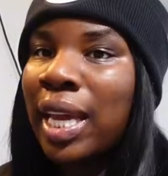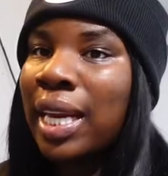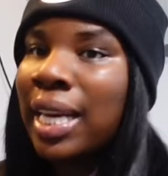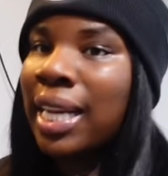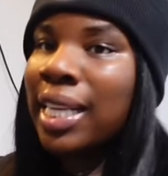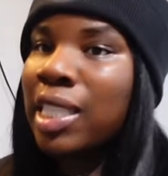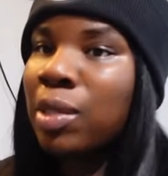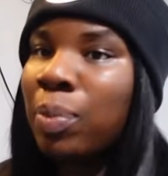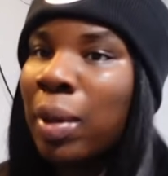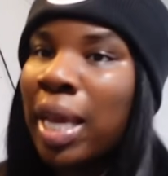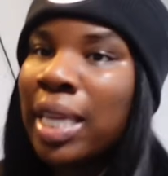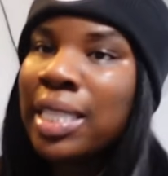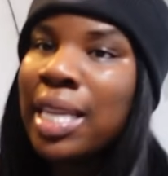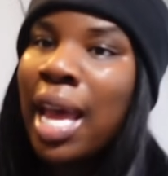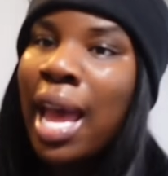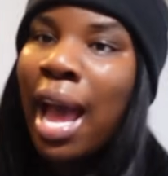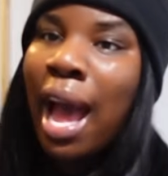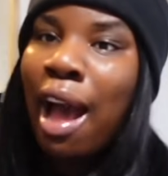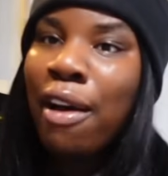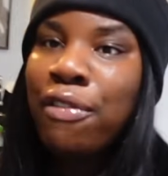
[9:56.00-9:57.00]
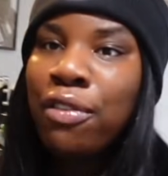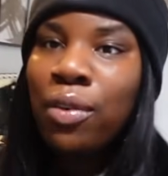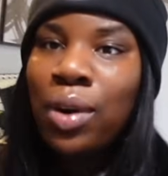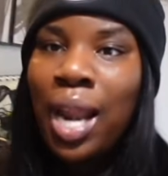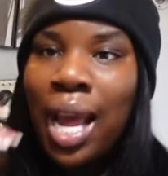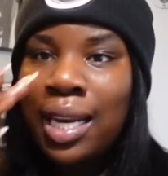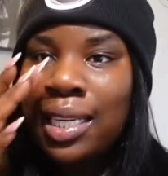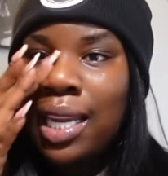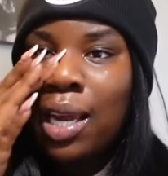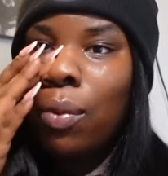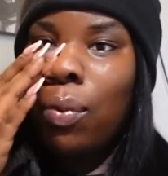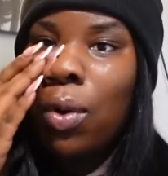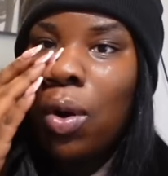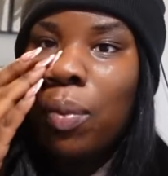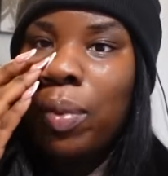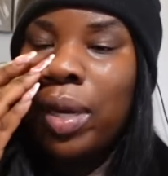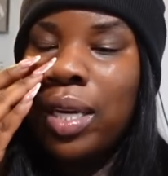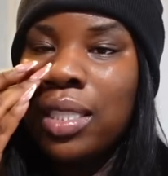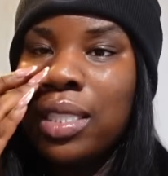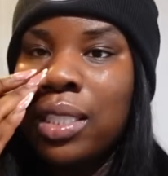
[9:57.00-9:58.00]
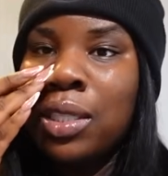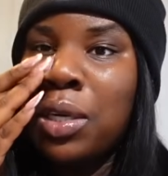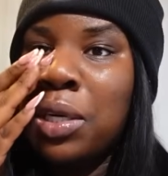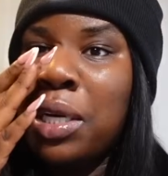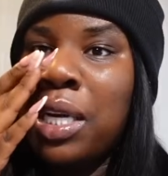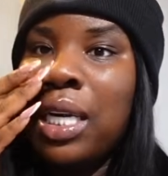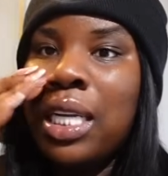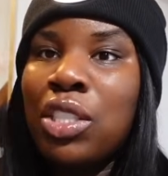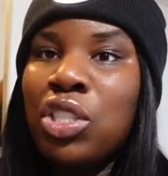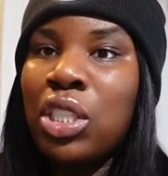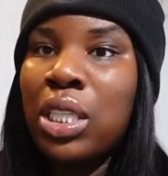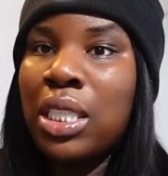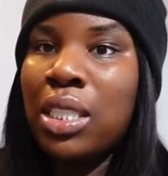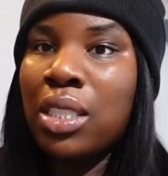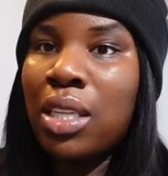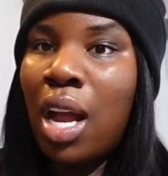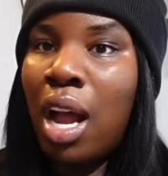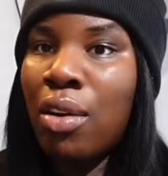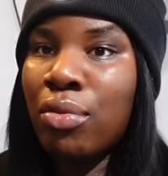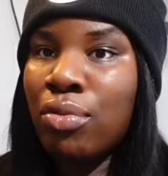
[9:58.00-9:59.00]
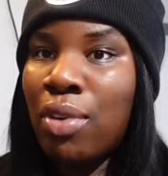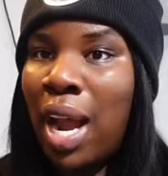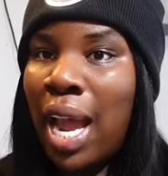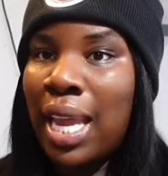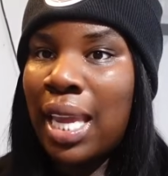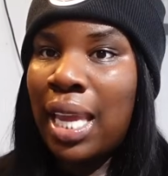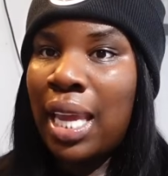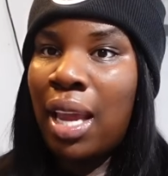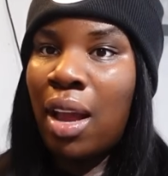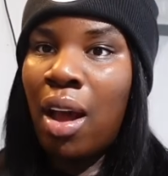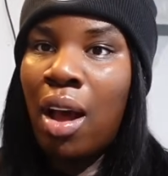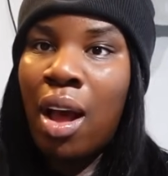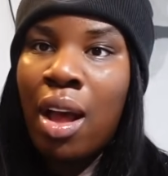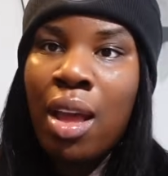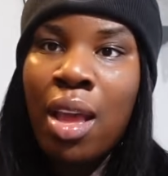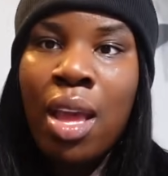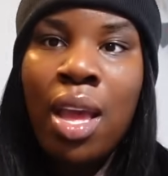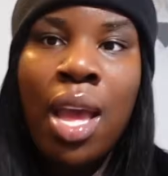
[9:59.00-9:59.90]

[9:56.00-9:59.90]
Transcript: in this space. I feel like they will, because it's gonna literally start right here